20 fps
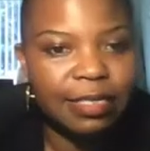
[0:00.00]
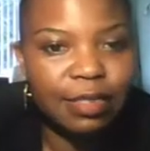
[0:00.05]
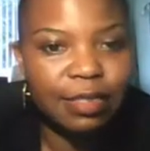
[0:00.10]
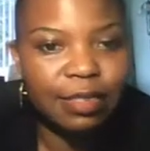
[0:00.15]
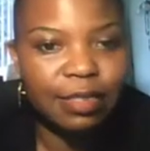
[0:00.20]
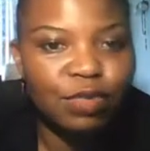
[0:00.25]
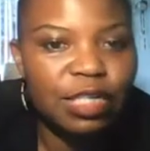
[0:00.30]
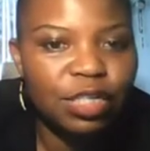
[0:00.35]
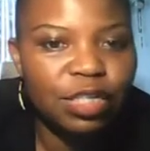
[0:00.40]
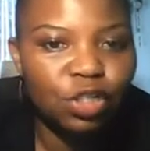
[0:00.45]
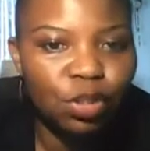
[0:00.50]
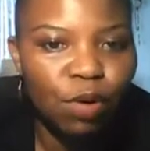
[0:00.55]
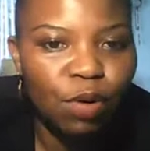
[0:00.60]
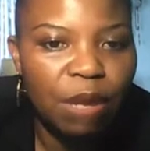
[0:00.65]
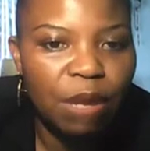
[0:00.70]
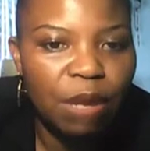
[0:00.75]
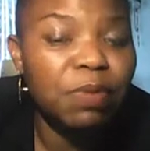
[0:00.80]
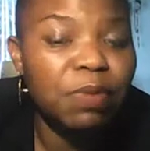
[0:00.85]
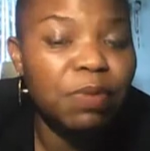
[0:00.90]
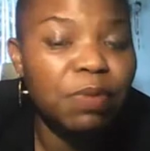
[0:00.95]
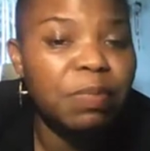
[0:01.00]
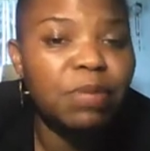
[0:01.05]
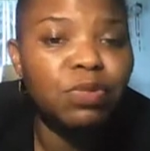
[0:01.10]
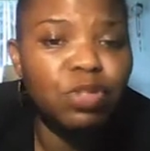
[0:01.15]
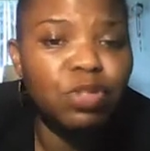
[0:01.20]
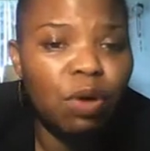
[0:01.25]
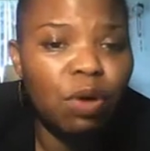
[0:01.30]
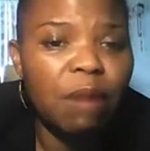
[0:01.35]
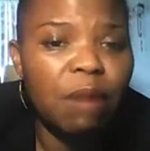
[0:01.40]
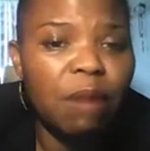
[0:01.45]
It doesn't really show up. It probably
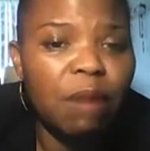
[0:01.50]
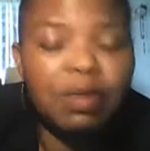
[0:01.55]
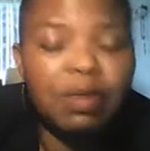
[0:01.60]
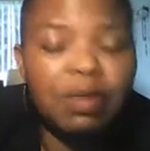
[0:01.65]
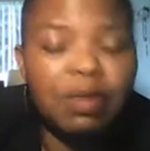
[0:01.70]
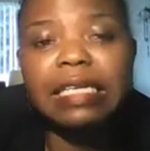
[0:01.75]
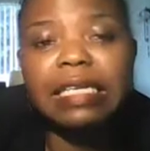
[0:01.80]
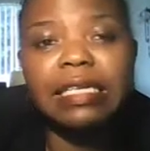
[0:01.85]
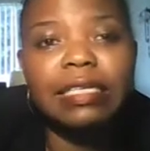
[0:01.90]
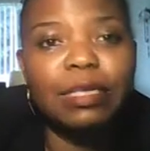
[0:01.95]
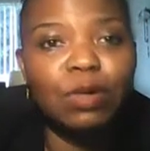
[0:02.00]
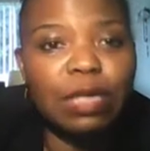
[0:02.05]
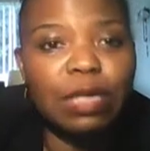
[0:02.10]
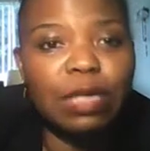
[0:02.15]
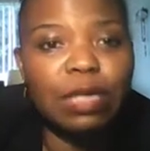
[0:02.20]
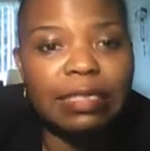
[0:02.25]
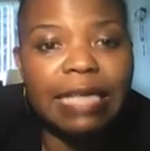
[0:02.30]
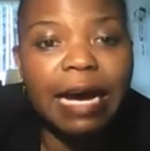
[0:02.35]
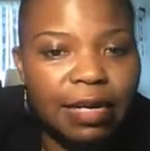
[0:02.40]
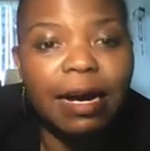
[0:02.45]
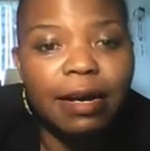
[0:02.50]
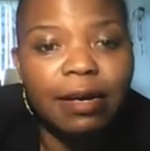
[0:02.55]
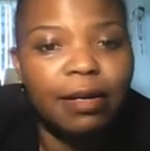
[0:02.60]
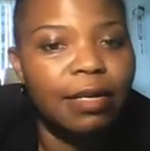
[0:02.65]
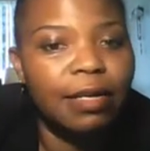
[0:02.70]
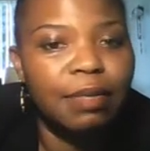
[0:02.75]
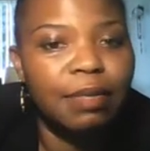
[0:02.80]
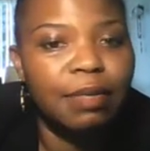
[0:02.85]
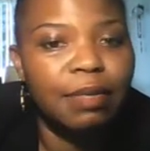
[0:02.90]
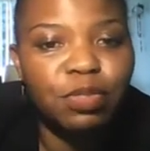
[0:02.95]
would show up very clearly on a
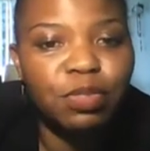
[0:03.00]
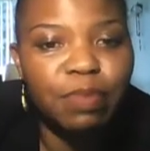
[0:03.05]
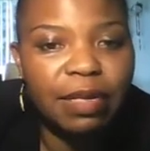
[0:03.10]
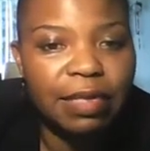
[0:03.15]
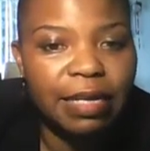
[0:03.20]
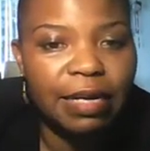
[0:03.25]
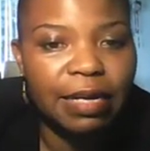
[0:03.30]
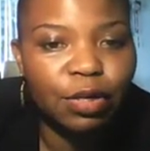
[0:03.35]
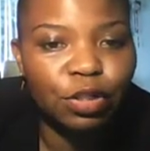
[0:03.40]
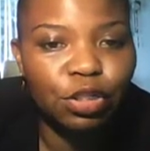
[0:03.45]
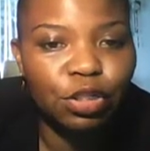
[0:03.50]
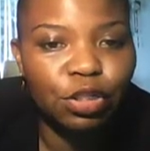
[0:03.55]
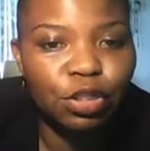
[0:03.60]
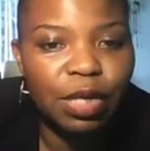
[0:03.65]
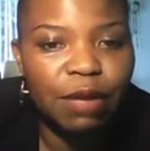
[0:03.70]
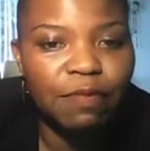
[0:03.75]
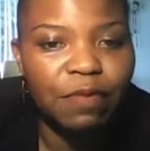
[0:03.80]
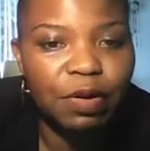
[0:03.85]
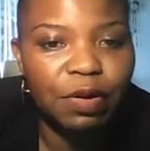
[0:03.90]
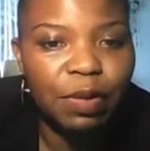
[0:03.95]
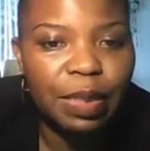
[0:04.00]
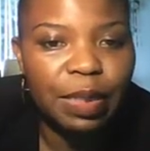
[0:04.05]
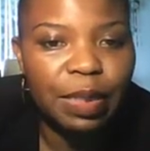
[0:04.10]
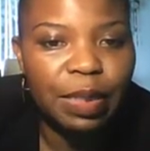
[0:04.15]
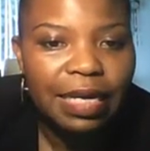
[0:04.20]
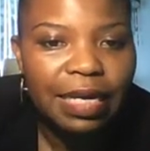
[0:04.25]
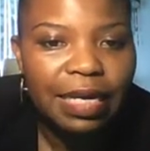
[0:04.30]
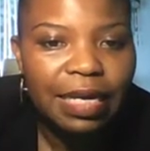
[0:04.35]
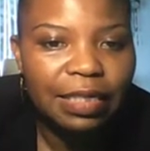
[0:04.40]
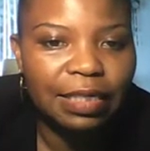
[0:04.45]
darker image, but they're not showing up very
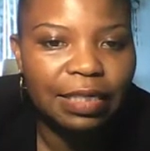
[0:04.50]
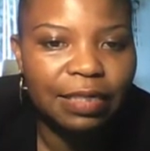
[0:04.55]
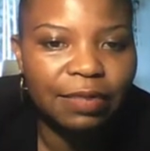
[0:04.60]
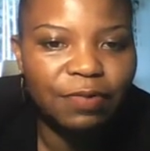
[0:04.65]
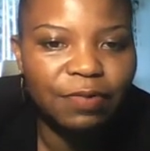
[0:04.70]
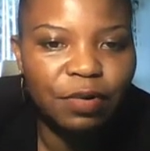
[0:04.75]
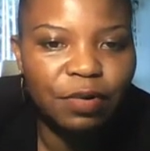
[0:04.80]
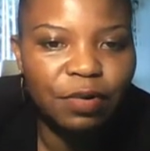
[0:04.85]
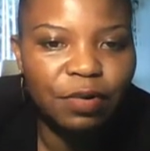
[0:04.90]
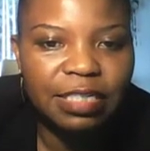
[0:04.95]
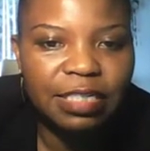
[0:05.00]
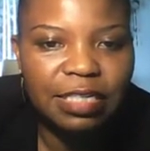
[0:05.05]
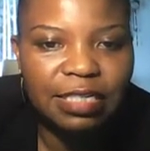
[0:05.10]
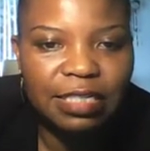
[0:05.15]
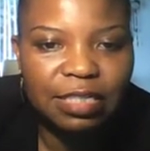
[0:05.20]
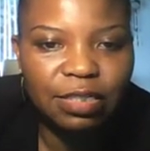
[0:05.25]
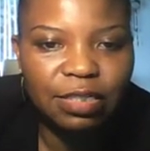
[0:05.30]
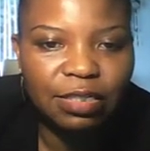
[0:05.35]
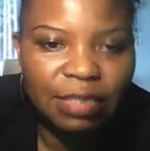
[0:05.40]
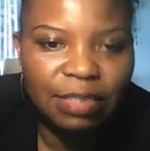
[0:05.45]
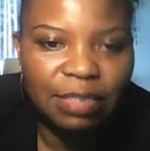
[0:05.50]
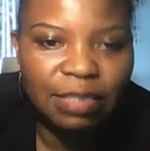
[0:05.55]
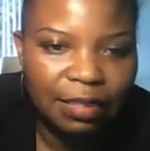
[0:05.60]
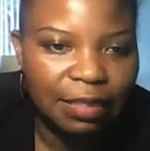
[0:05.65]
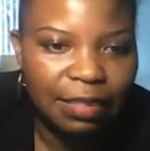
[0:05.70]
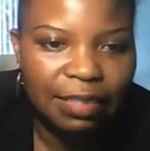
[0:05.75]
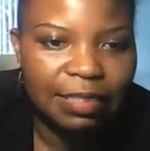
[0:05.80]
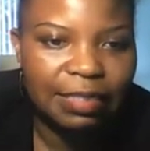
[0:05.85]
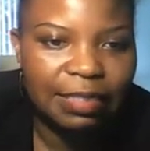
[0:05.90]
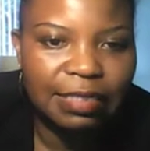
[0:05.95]
well. For instance,
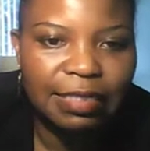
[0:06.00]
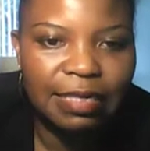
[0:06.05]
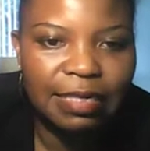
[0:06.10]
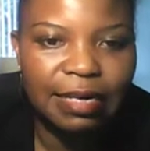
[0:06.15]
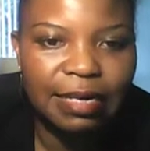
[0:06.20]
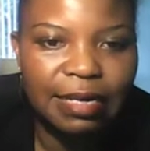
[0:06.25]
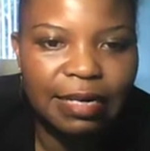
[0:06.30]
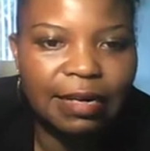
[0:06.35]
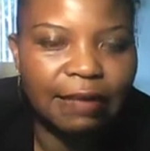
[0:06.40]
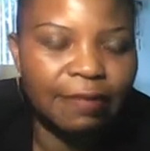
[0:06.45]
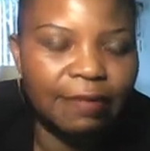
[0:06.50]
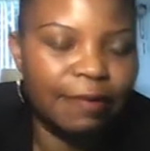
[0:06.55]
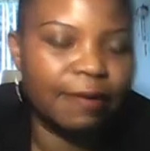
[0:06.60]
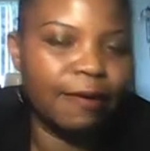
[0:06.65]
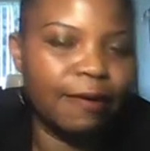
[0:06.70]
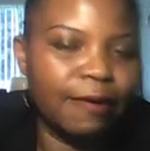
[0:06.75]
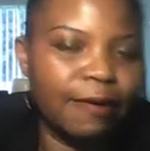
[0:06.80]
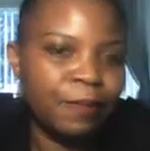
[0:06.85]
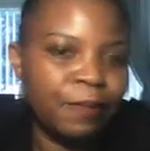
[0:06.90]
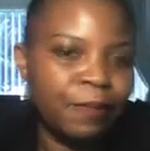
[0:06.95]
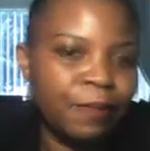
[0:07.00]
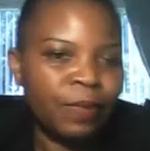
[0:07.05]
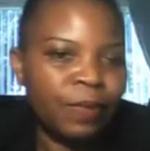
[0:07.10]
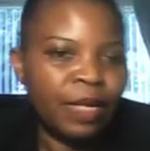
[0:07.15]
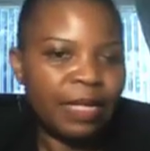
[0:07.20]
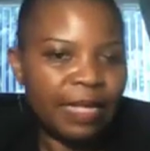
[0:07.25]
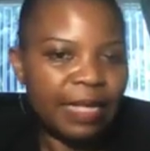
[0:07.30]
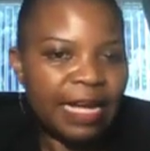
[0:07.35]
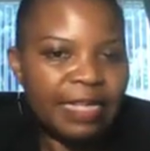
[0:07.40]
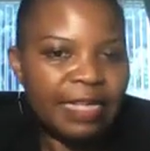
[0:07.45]
this is another
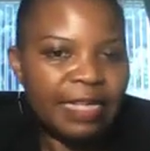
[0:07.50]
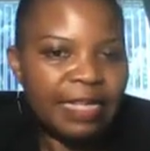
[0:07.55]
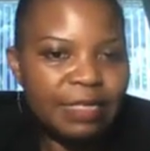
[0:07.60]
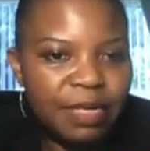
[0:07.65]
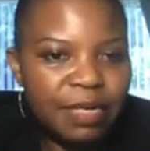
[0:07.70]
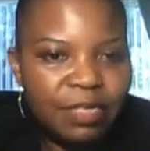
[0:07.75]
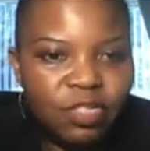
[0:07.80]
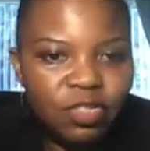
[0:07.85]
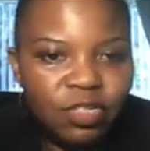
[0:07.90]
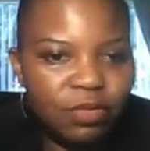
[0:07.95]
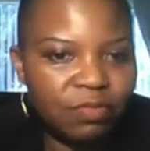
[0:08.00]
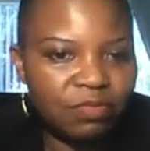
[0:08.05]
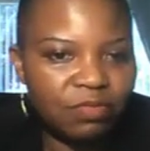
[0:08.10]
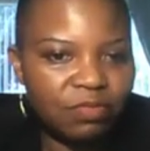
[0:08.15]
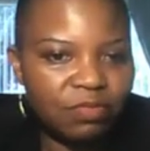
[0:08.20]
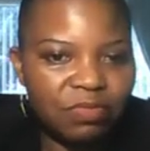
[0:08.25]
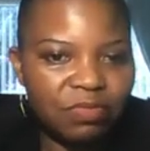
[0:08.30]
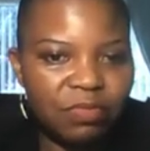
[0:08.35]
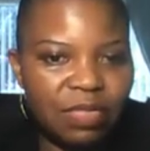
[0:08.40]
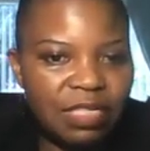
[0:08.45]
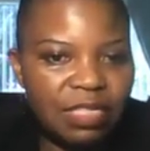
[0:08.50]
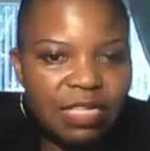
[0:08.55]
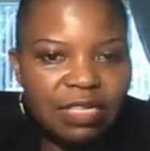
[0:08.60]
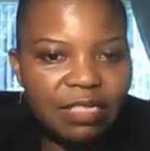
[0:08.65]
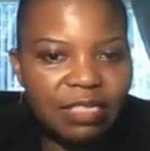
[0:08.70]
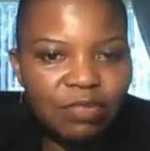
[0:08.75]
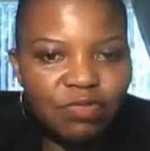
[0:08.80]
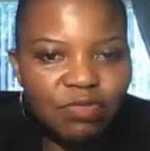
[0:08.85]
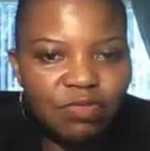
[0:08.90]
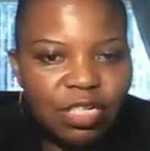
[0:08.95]
light image. It
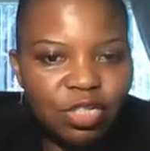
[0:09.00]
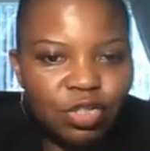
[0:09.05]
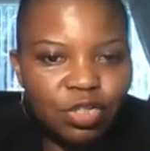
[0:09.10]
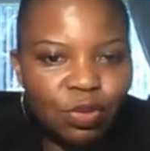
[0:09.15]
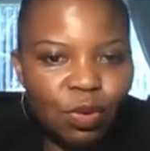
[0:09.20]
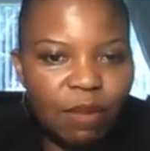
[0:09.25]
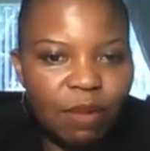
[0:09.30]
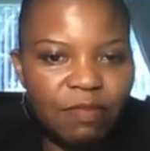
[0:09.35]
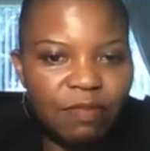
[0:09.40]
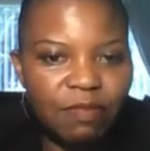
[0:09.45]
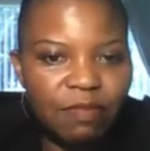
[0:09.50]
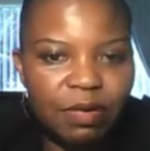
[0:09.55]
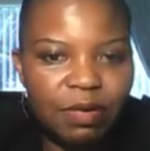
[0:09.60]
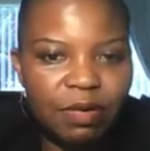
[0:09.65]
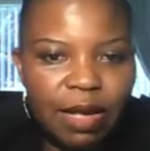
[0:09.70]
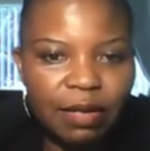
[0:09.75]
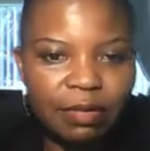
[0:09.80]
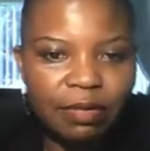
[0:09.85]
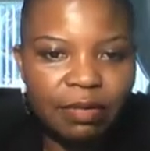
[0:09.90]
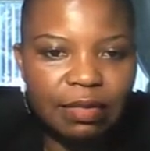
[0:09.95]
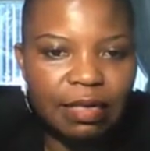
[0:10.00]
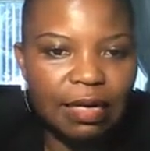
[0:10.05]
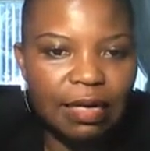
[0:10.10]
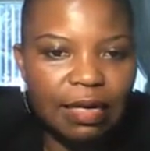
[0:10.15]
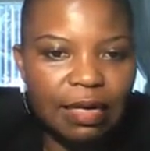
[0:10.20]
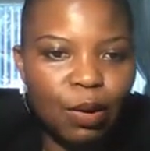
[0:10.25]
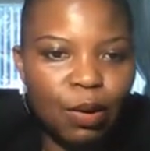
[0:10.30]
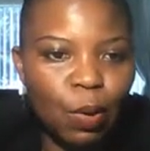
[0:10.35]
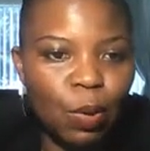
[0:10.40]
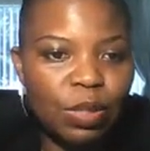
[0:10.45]
doesn't really show up very well.
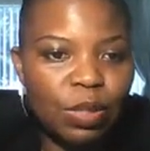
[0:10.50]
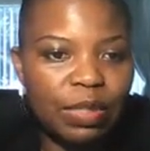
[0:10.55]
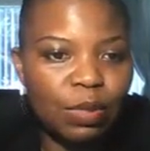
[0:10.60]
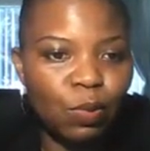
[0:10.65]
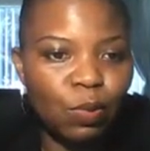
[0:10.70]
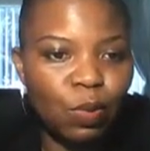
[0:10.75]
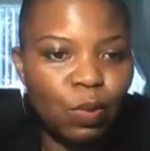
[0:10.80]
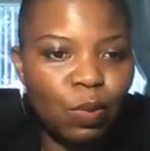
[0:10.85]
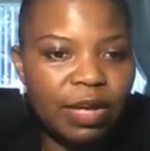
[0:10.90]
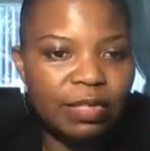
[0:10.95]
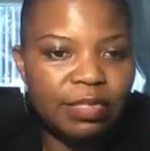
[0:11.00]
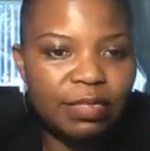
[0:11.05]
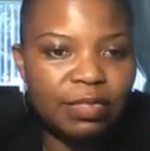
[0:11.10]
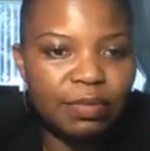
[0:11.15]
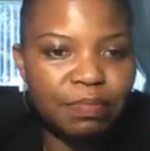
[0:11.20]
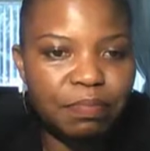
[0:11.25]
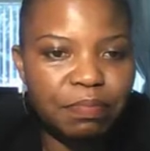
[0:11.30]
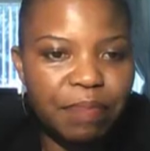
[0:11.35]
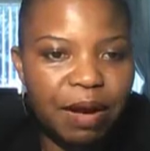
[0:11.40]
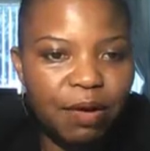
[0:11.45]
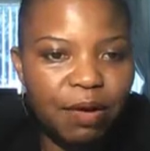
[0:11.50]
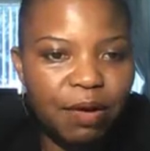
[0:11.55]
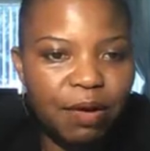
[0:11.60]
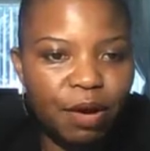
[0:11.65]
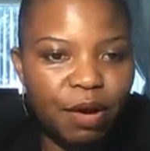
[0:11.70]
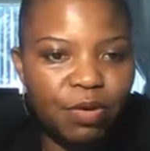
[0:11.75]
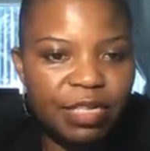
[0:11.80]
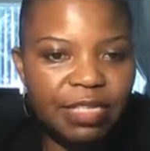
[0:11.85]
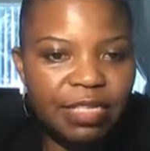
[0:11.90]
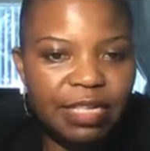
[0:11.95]
On the white
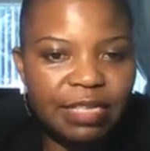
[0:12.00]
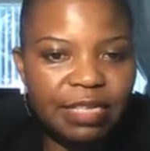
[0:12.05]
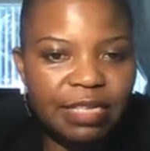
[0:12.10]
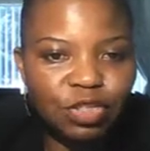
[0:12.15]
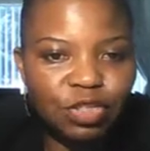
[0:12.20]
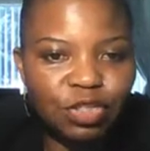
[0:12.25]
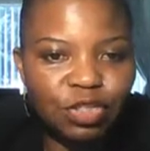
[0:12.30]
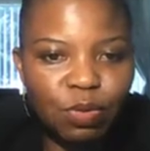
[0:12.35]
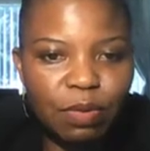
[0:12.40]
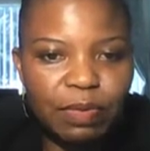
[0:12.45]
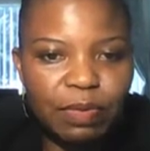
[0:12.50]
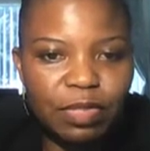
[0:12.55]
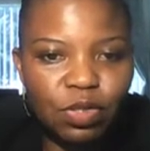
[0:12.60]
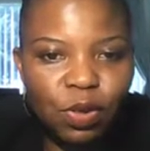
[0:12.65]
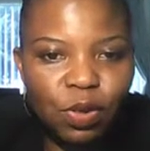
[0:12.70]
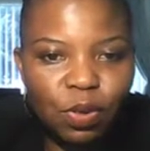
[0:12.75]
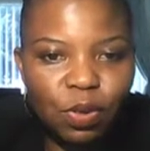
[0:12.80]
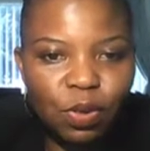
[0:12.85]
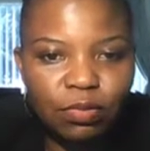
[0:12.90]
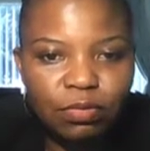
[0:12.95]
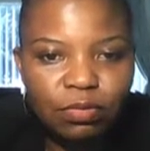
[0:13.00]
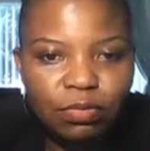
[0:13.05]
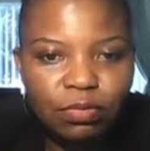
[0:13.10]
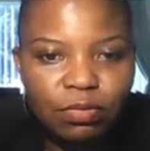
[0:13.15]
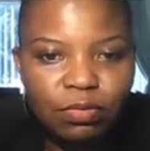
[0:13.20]
background, it doesn't show up at all.